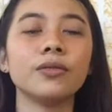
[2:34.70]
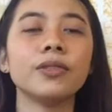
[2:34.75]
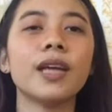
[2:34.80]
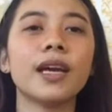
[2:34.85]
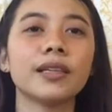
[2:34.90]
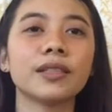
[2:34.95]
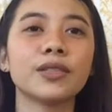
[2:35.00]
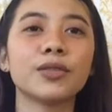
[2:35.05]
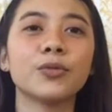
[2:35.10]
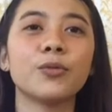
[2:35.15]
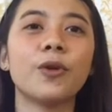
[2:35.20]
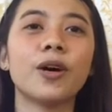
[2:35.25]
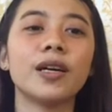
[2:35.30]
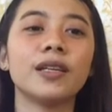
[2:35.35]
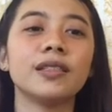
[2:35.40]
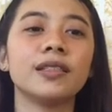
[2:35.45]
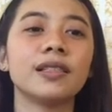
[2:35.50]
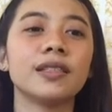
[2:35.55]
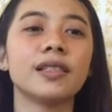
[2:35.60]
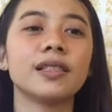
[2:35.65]
next
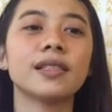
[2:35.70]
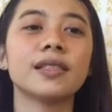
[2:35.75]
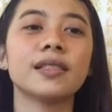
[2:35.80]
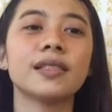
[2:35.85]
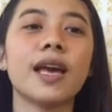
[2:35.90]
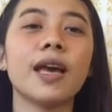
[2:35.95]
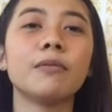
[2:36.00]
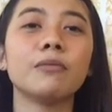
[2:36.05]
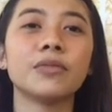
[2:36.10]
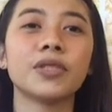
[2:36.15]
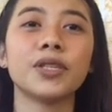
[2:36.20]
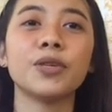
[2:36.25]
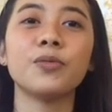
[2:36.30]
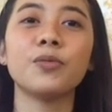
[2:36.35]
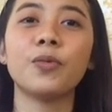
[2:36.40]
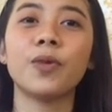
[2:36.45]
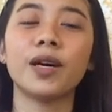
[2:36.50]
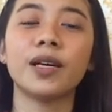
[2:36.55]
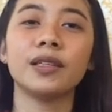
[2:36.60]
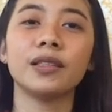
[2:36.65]
one is
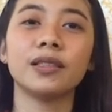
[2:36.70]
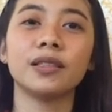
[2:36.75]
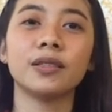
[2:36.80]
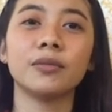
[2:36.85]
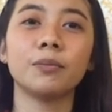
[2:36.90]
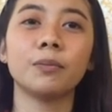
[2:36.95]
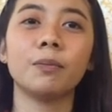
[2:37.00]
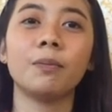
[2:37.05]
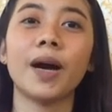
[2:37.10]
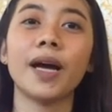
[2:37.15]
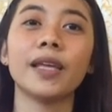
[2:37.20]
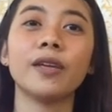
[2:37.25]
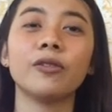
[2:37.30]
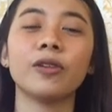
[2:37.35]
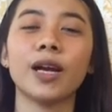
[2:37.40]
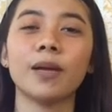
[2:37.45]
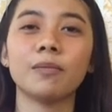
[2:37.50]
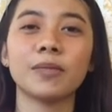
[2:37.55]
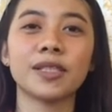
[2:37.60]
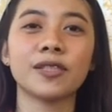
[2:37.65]
MC1,
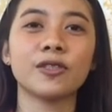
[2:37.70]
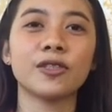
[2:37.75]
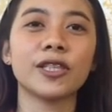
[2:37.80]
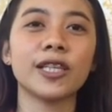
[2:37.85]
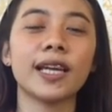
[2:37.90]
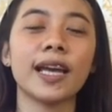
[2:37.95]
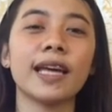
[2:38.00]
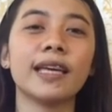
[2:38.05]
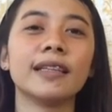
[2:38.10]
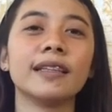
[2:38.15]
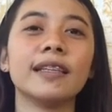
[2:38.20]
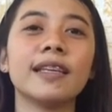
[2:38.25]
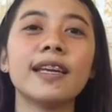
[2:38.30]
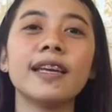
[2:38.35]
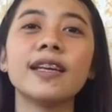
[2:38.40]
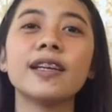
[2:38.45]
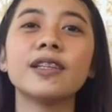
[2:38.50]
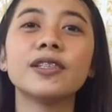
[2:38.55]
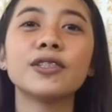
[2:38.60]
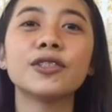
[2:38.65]
Biochemistry, and here,